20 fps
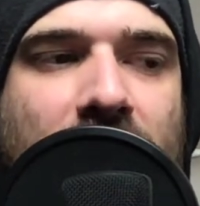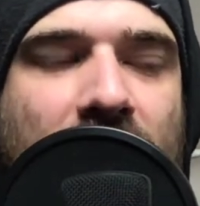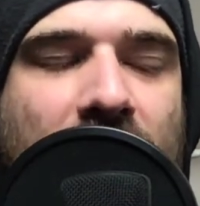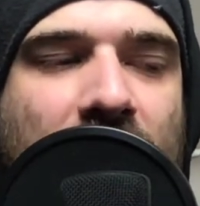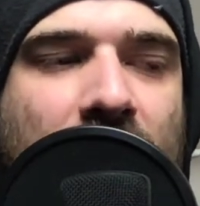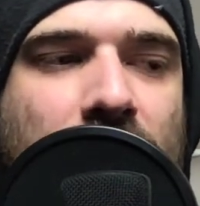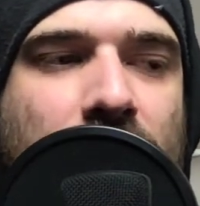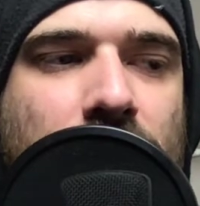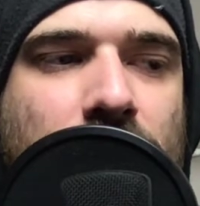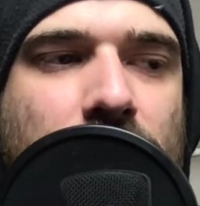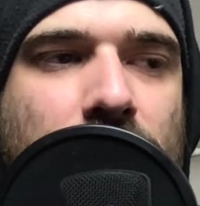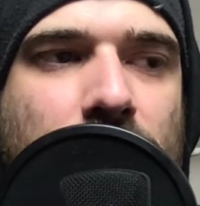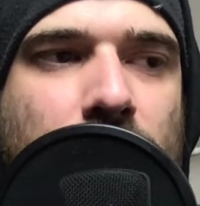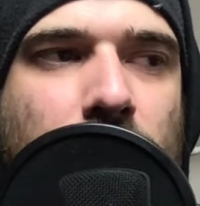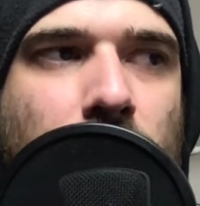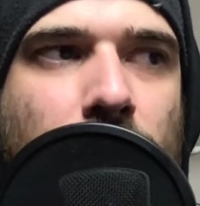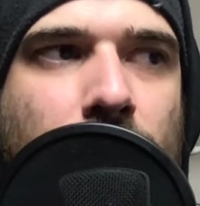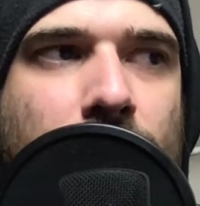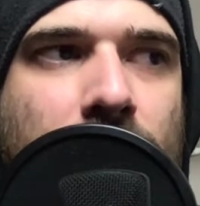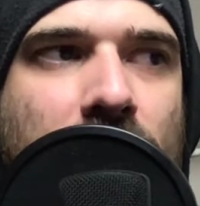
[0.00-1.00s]
and
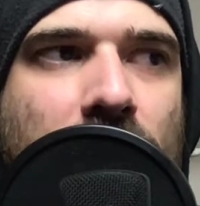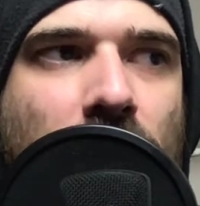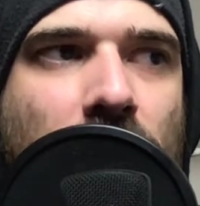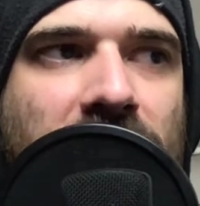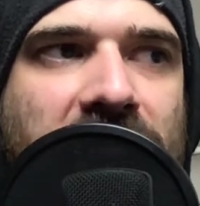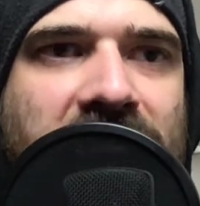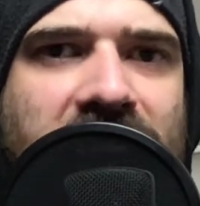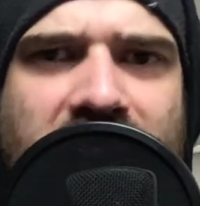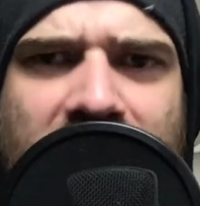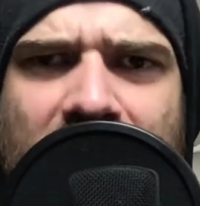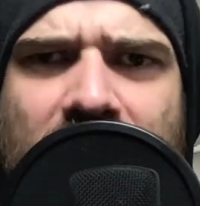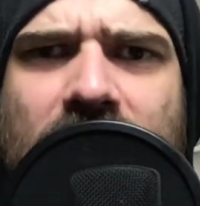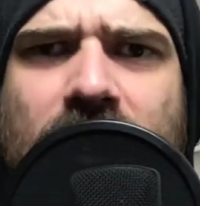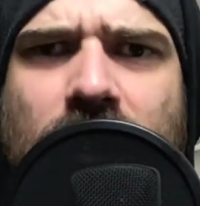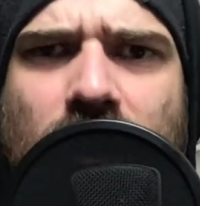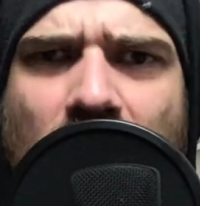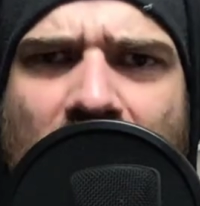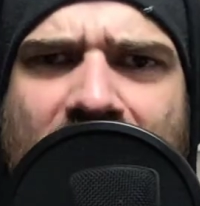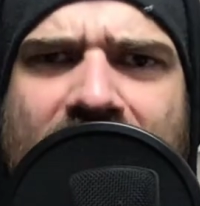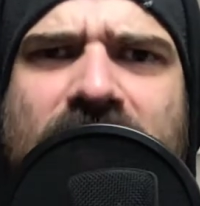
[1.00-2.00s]
you know, feeling
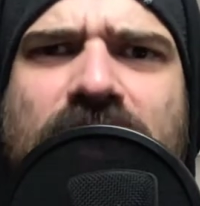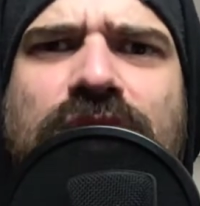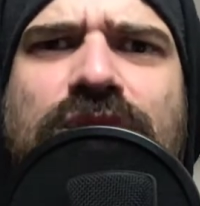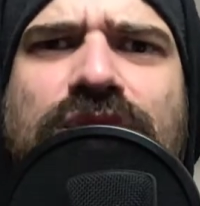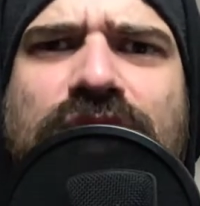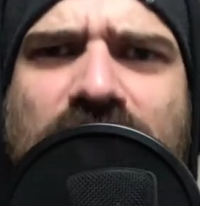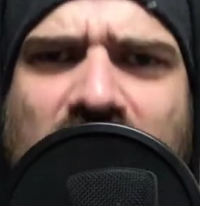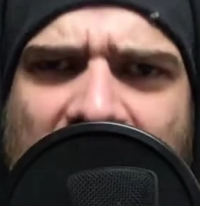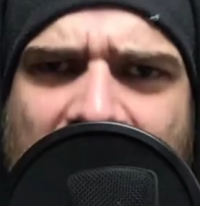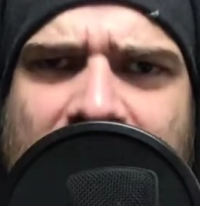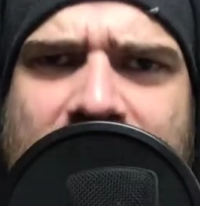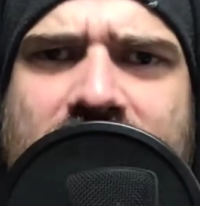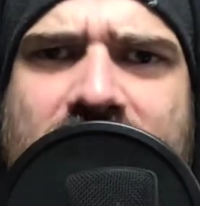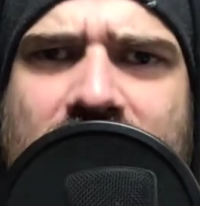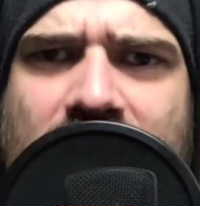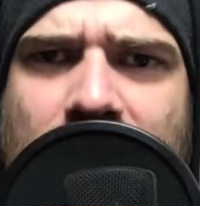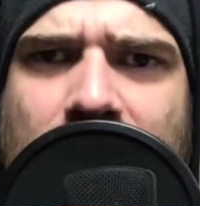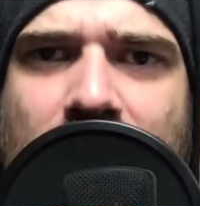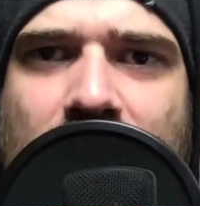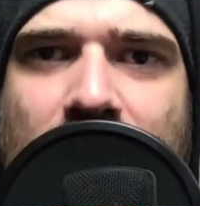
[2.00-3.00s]
like shit
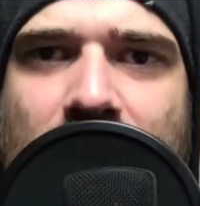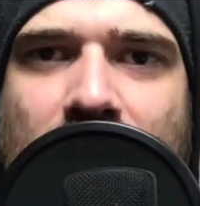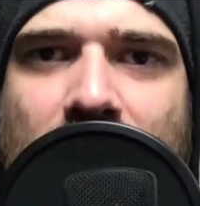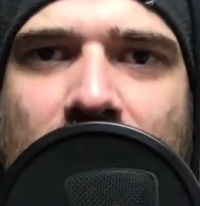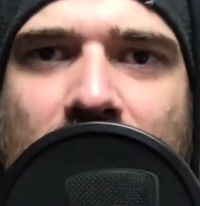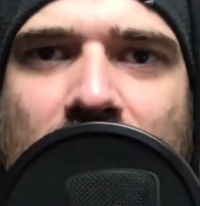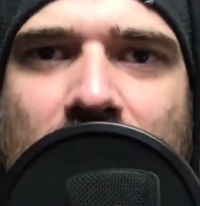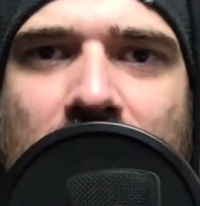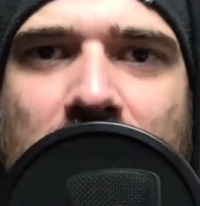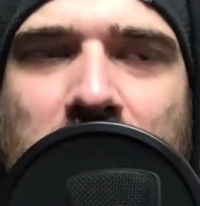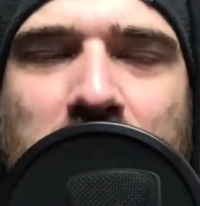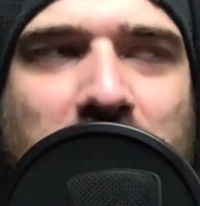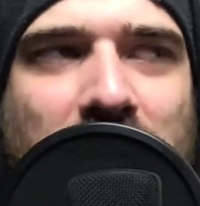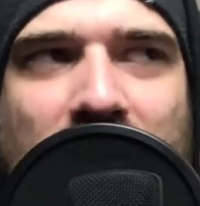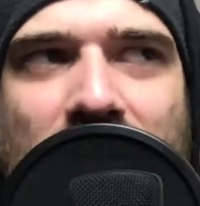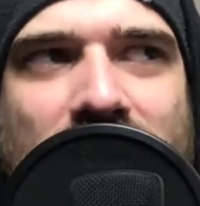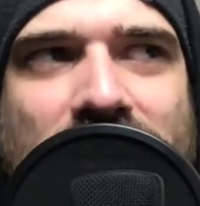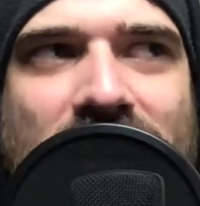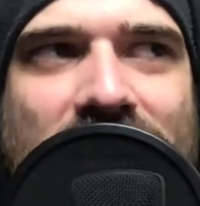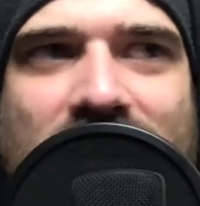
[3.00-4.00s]

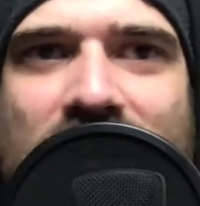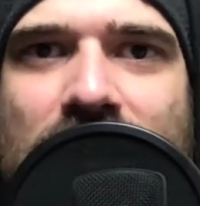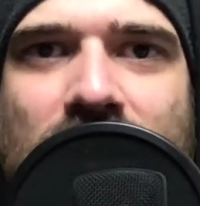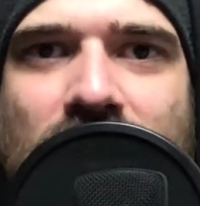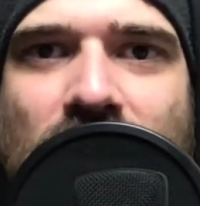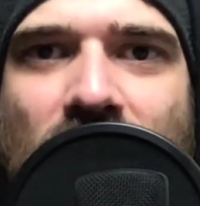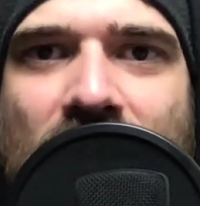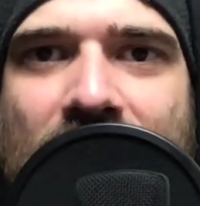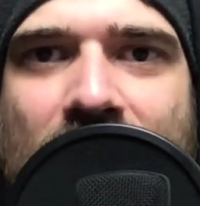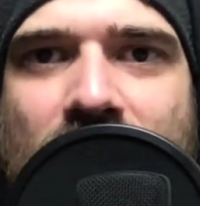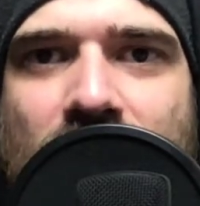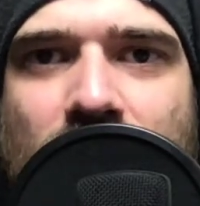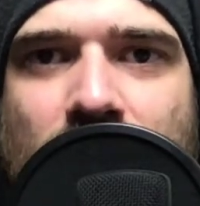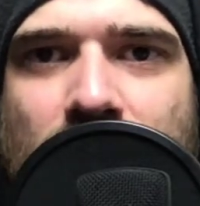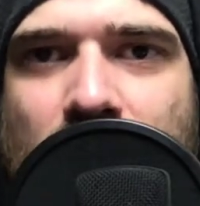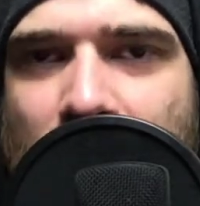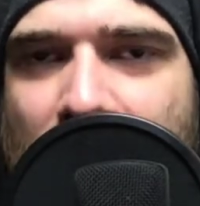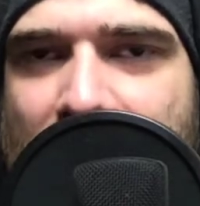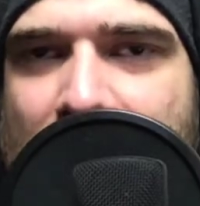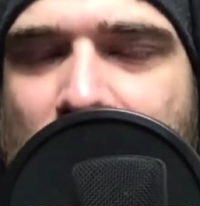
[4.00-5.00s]
because I didn't know how to
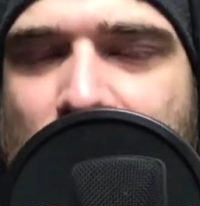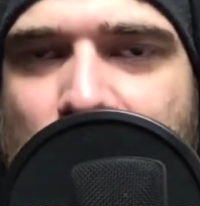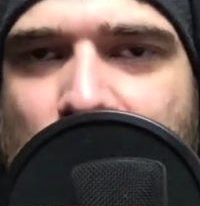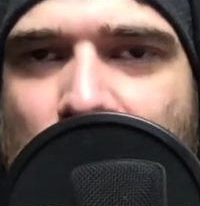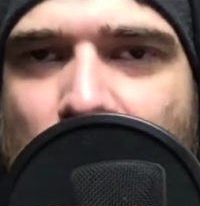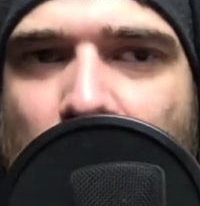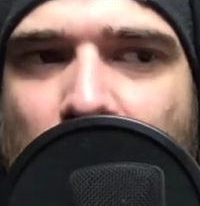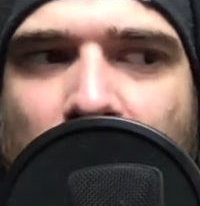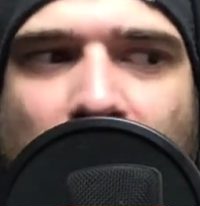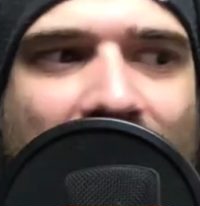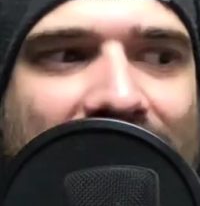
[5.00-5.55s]
land a joke.